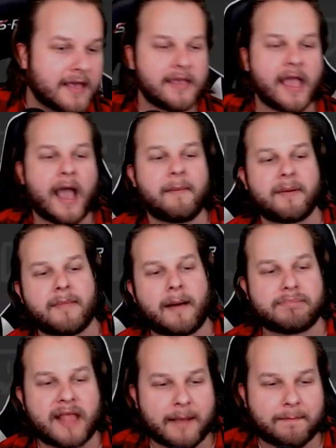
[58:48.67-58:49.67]
Yeah, I'm in my
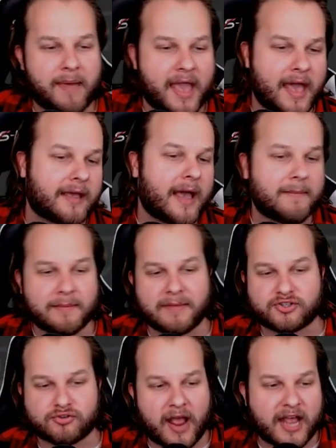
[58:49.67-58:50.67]
black bag. I'm in my
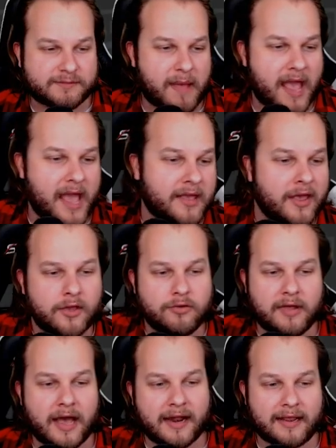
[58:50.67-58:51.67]
trash bag. You
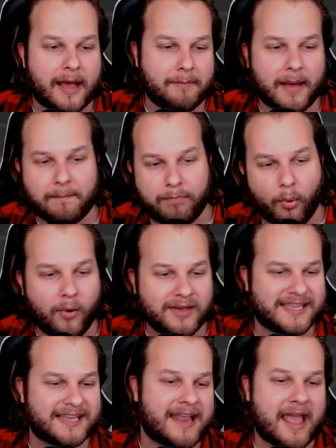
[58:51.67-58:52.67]
got, I got my
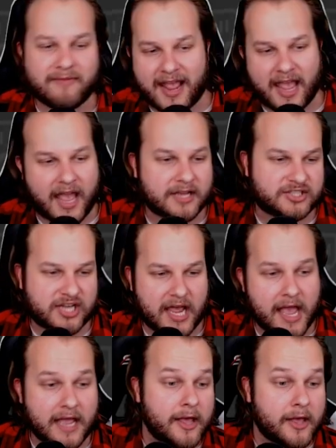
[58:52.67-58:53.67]
boys in every
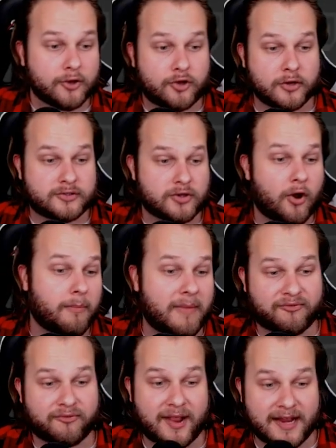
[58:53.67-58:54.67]
hashtag. Good dope.
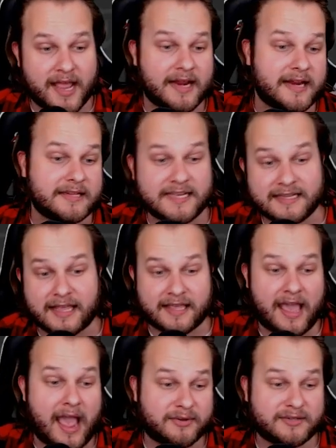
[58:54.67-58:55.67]
My friend hit it, did the
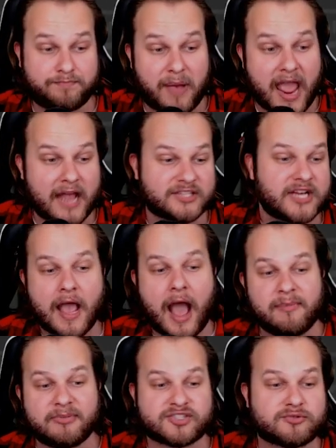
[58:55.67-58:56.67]
cabbage patch.
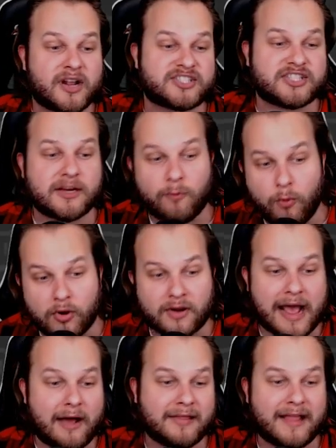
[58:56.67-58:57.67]
I've been stretching,
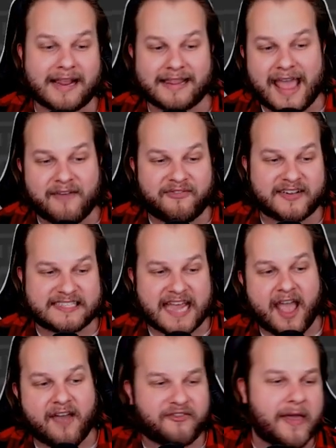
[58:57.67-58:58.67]
workout like Laffy
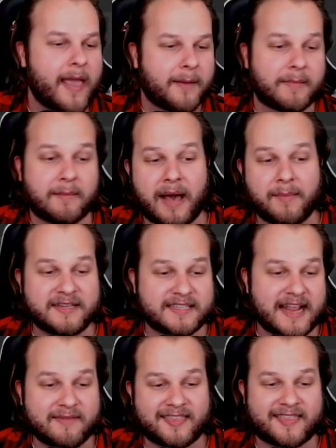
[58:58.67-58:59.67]
Taffy. My mama
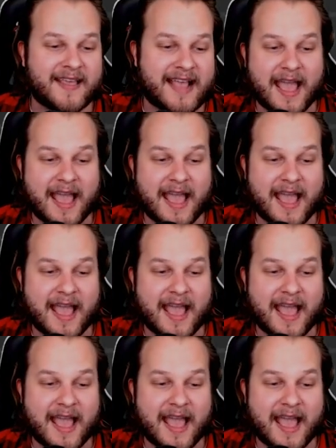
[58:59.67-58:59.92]
did everything.